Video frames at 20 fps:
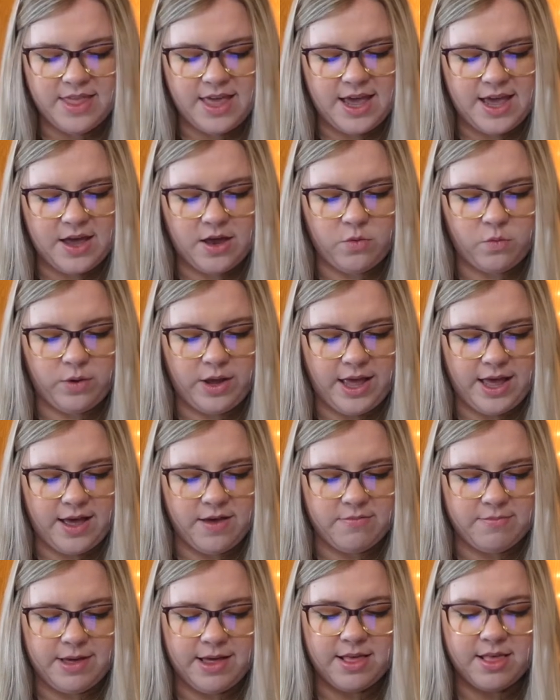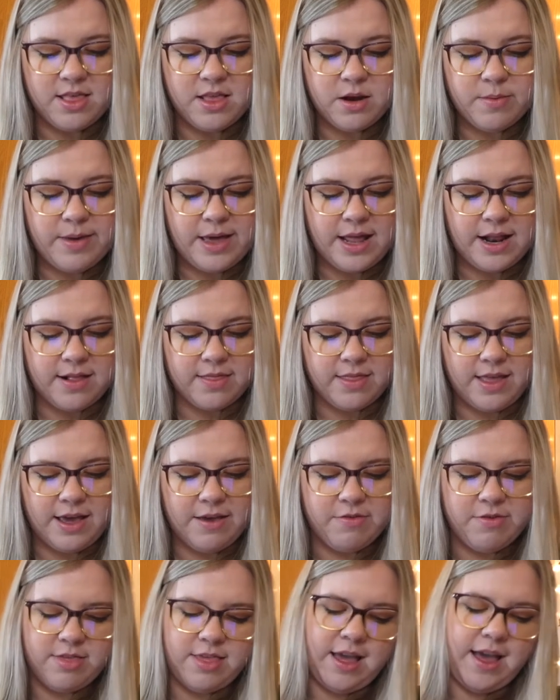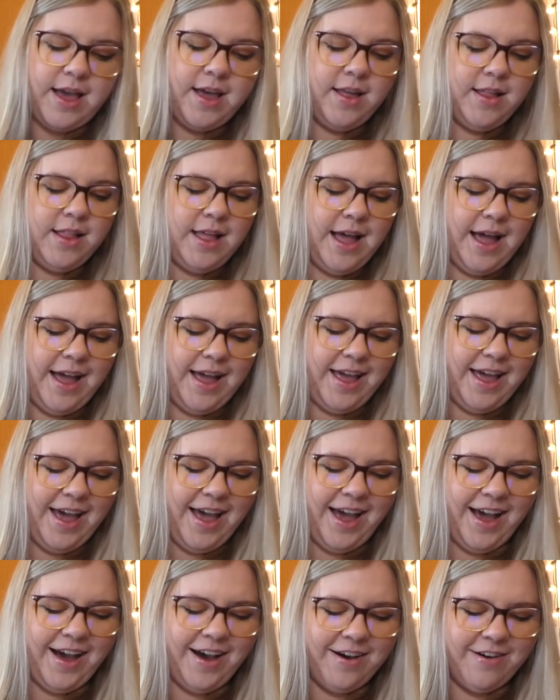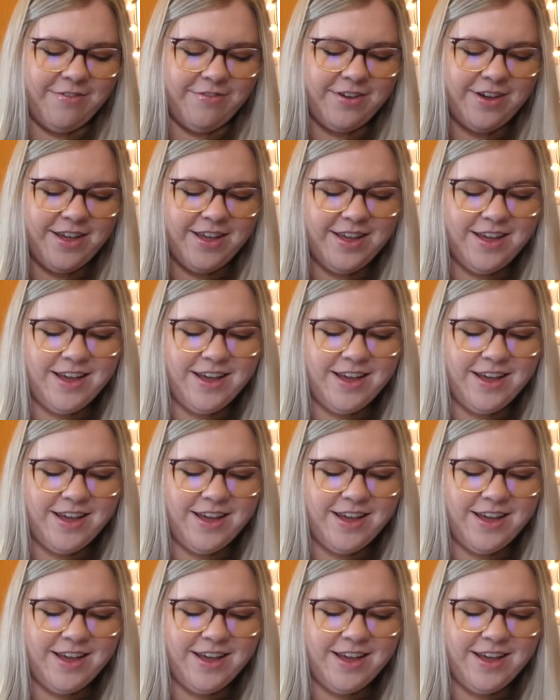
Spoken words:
then we have my cinematic lifestyle. I have